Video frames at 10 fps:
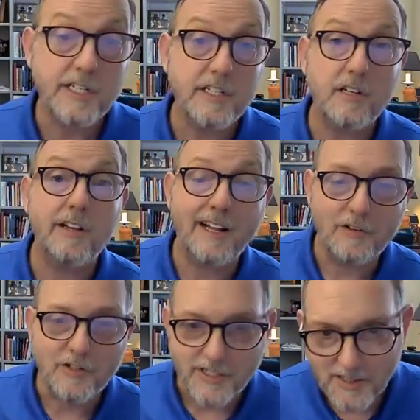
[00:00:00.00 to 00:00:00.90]
Seasonal
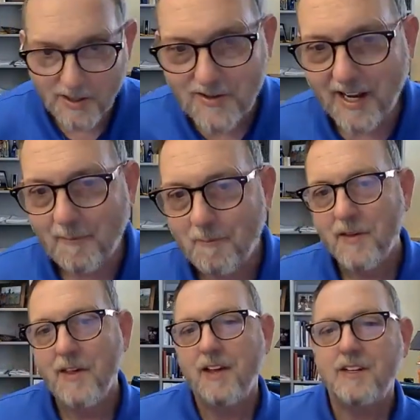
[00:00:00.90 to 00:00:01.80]
allergies. Okay,
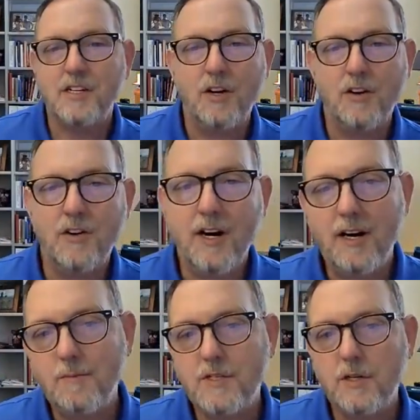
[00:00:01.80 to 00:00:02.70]

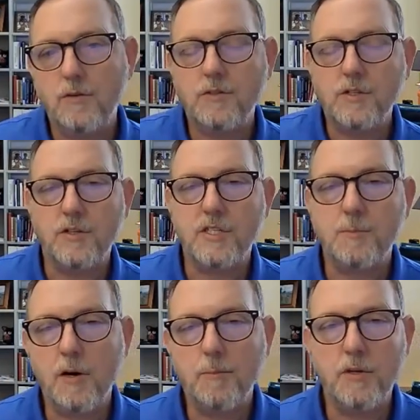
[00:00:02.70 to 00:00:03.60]
so the
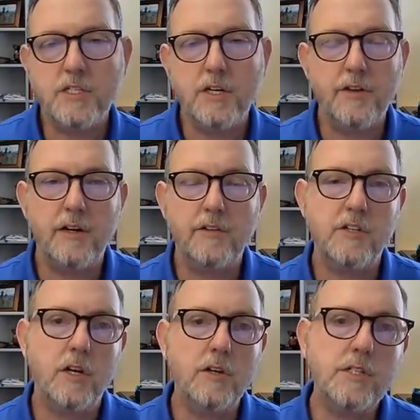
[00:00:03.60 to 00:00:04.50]
smart books are there.
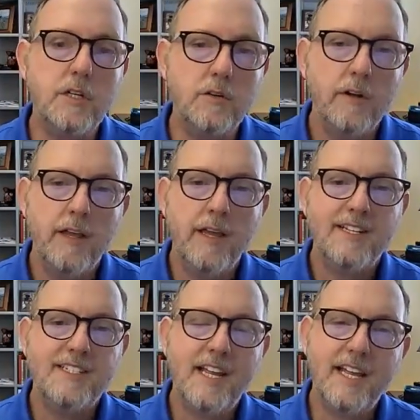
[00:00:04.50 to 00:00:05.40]
There's also
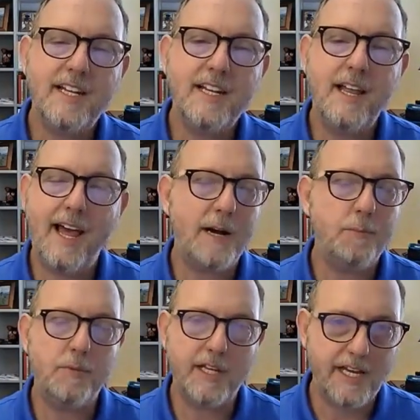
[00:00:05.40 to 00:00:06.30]
10
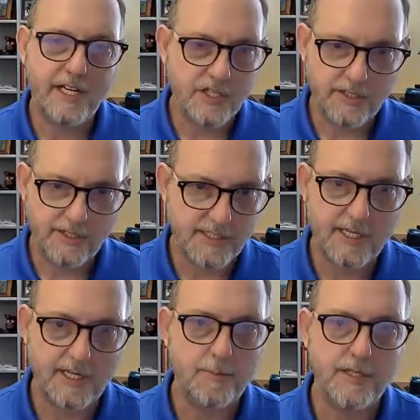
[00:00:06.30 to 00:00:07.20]
application
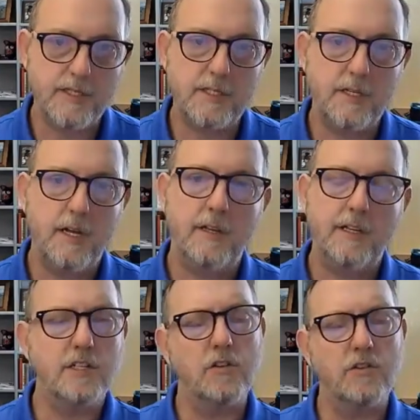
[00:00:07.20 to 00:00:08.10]
assignments.
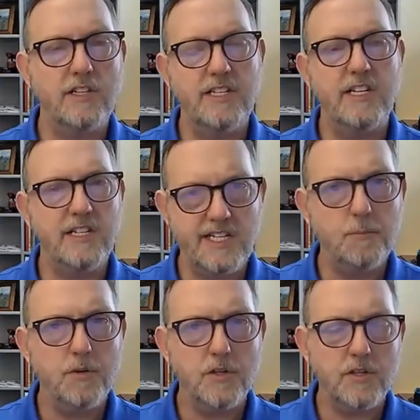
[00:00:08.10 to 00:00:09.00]
These are
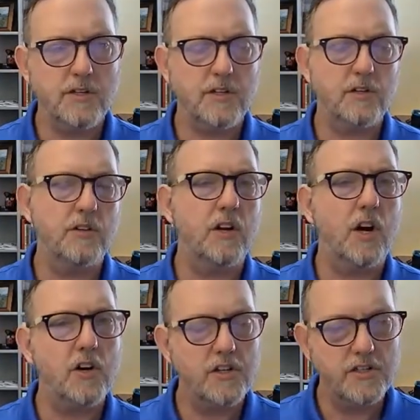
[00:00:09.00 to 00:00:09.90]
deeper. They're a little
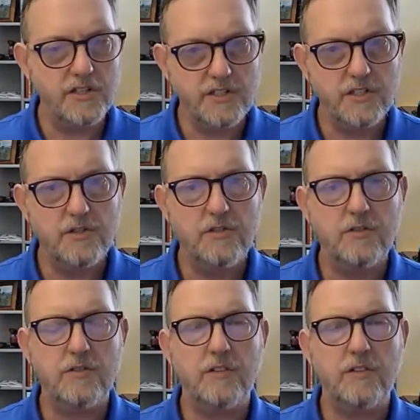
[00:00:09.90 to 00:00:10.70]
harder to do.